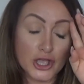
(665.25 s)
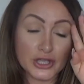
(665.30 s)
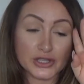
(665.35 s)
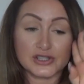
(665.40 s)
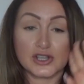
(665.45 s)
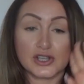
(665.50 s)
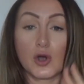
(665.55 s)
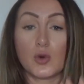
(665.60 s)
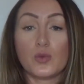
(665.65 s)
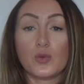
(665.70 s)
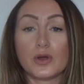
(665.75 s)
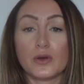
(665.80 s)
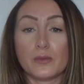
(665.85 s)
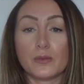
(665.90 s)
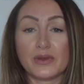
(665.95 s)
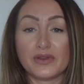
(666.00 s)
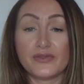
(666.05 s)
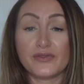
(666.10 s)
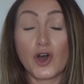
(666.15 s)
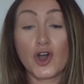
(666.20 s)
So
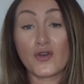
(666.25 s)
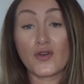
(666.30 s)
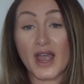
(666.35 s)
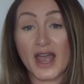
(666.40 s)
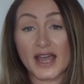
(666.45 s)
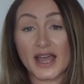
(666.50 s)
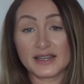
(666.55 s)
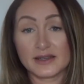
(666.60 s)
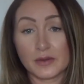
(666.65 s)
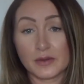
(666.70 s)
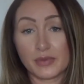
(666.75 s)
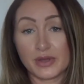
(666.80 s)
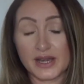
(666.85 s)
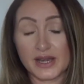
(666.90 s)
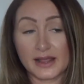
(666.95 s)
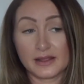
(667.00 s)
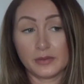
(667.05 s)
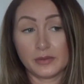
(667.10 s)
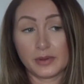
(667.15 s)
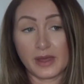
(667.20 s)
before I had
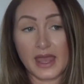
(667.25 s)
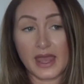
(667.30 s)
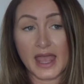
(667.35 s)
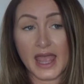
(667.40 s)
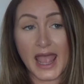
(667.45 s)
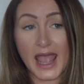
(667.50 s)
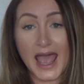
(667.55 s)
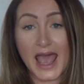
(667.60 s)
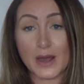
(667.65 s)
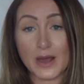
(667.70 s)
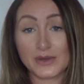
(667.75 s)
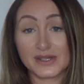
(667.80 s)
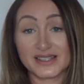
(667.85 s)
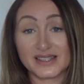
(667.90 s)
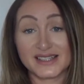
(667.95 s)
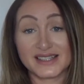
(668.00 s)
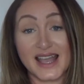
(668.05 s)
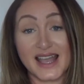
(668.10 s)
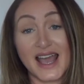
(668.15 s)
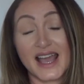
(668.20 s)
Penelope, I was
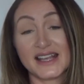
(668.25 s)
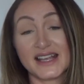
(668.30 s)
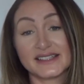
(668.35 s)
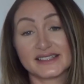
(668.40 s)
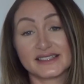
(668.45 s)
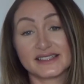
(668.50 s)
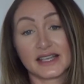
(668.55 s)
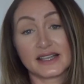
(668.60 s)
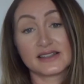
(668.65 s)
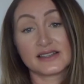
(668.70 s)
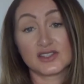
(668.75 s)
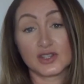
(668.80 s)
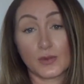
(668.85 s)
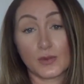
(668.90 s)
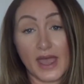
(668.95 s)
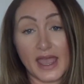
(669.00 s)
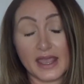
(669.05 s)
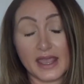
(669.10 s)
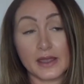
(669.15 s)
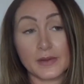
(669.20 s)
a size 6 to
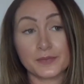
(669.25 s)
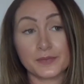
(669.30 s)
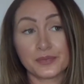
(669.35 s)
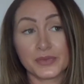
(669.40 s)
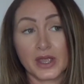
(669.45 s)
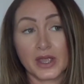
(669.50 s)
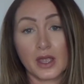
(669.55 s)
8.